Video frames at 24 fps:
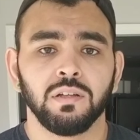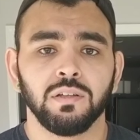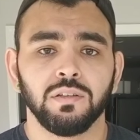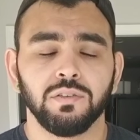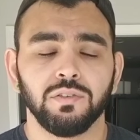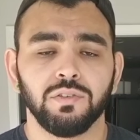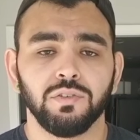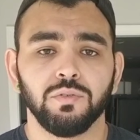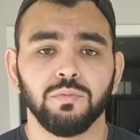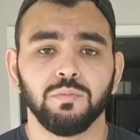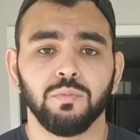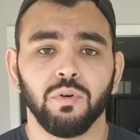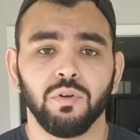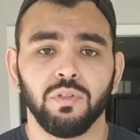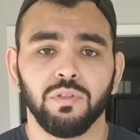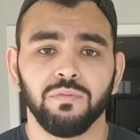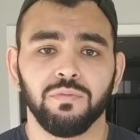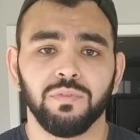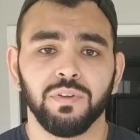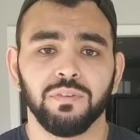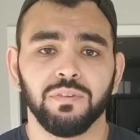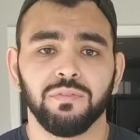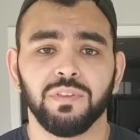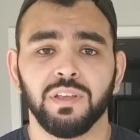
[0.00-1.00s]
do more than
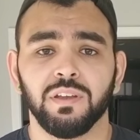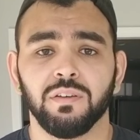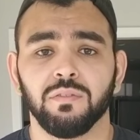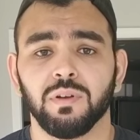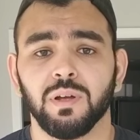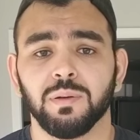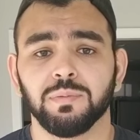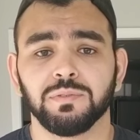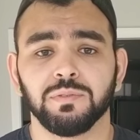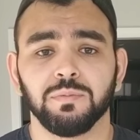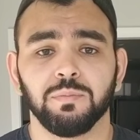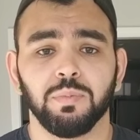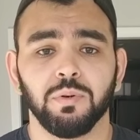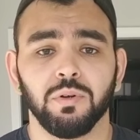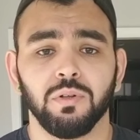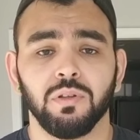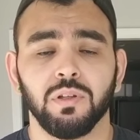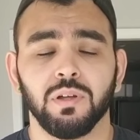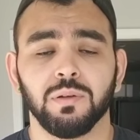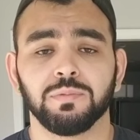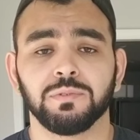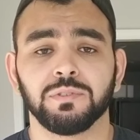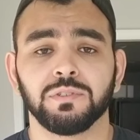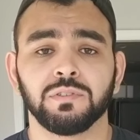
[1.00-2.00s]
15 reps of
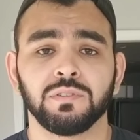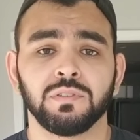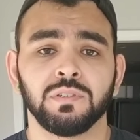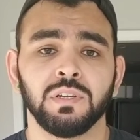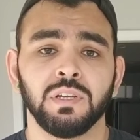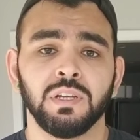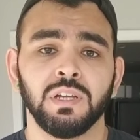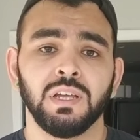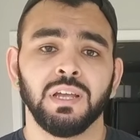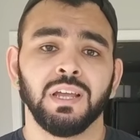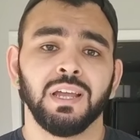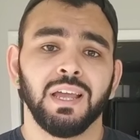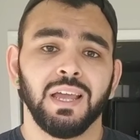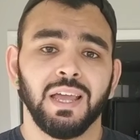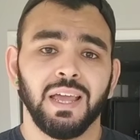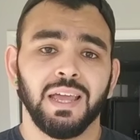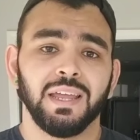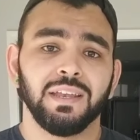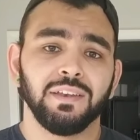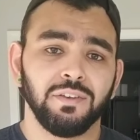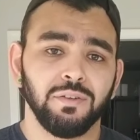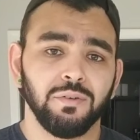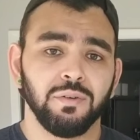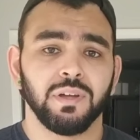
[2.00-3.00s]
pull-ups
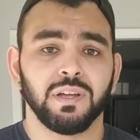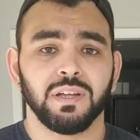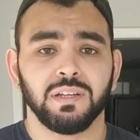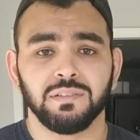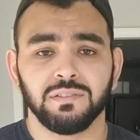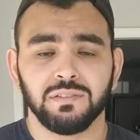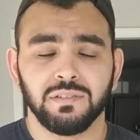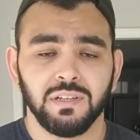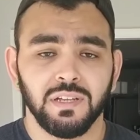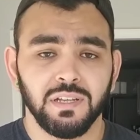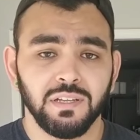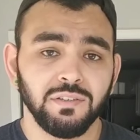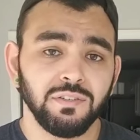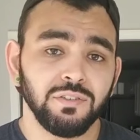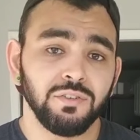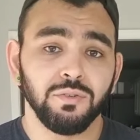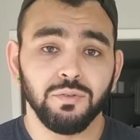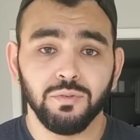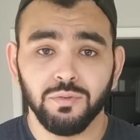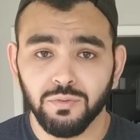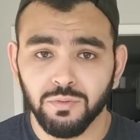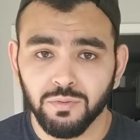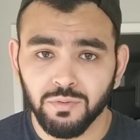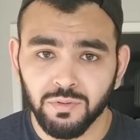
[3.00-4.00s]
and do it and
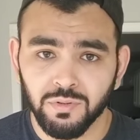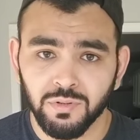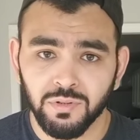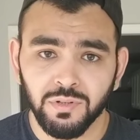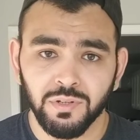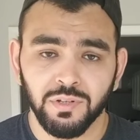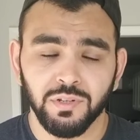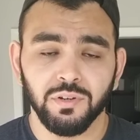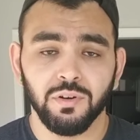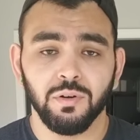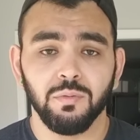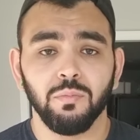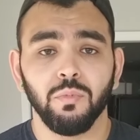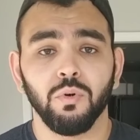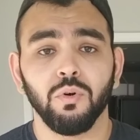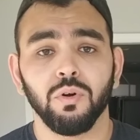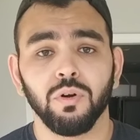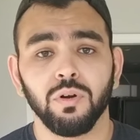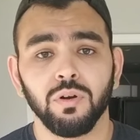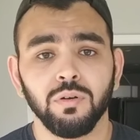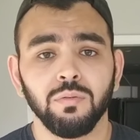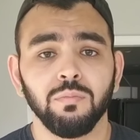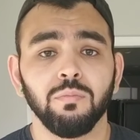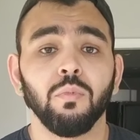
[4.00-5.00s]
do, you know,
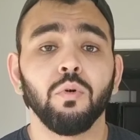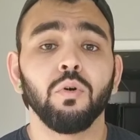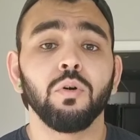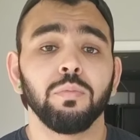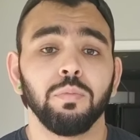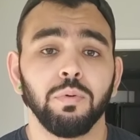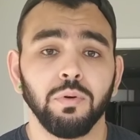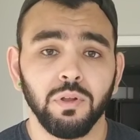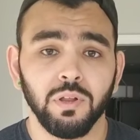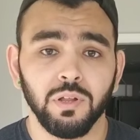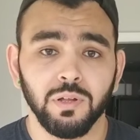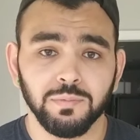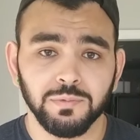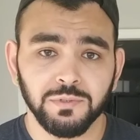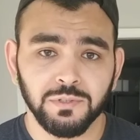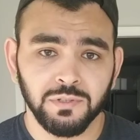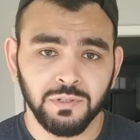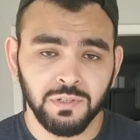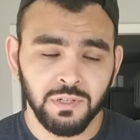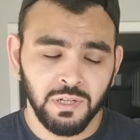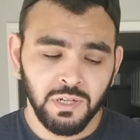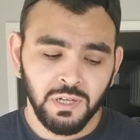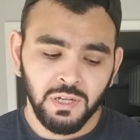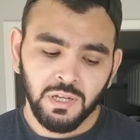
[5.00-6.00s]
more pull-ups.
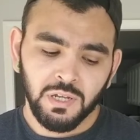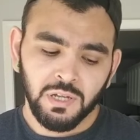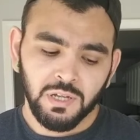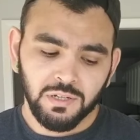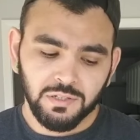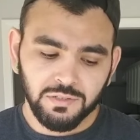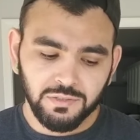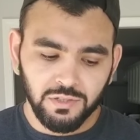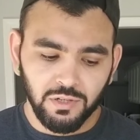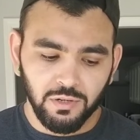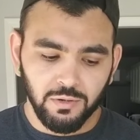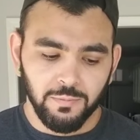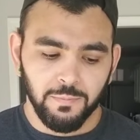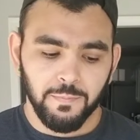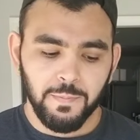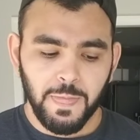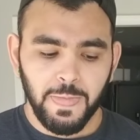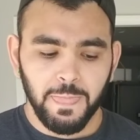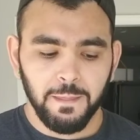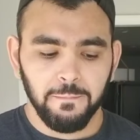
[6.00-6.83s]
So